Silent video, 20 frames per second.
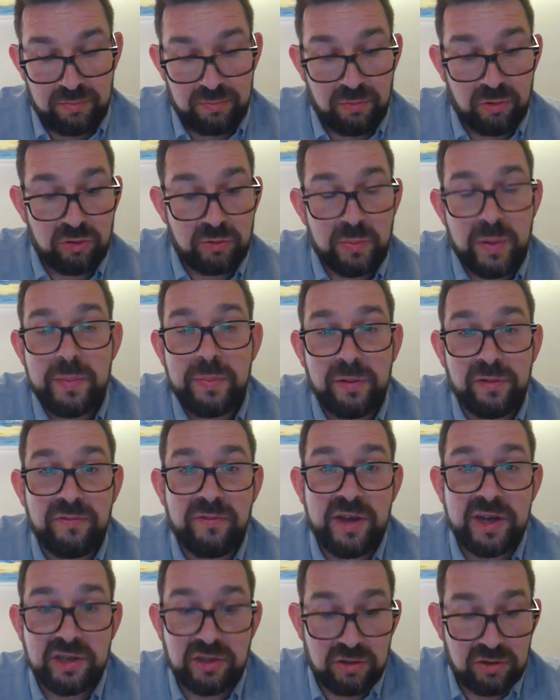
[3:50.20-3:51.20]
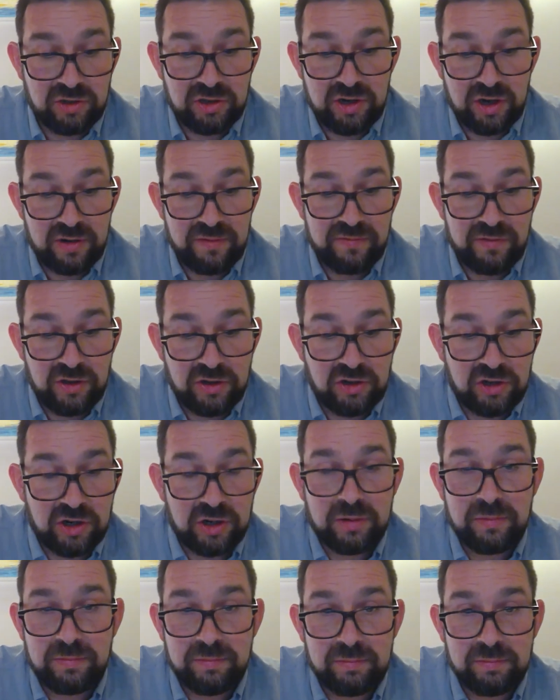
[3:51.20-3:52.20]
most people face an uncertain
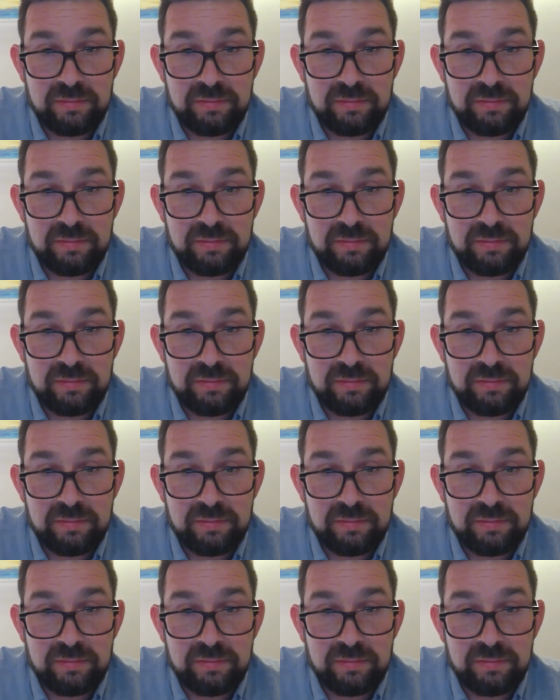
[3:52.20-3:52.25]
future.